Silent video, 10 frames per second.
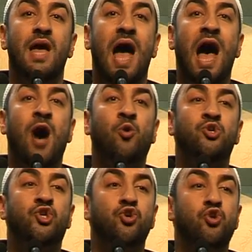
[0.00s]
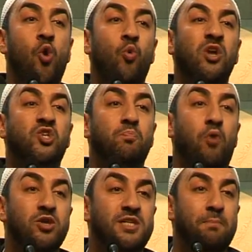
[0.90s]
How do you know which
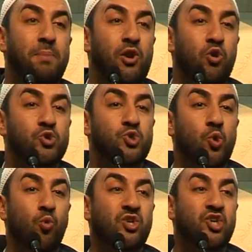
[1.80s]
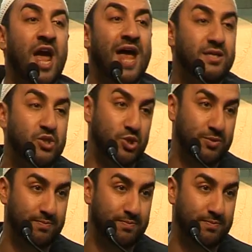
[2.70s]
body belongs to which head?